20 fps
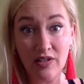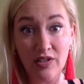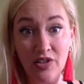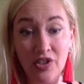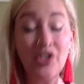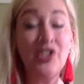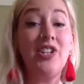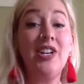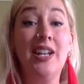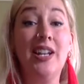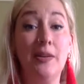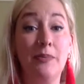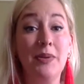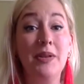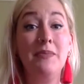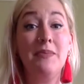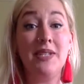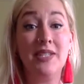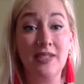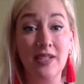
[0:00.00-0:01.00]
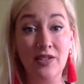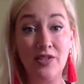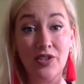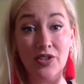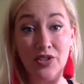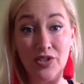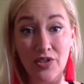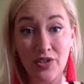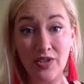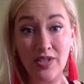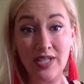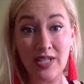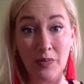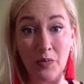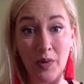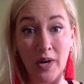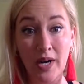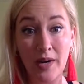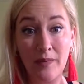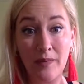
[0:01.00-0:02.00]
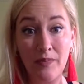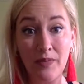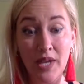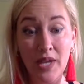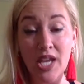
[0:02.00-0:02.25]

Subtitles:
You're to be misunderstood somewhere.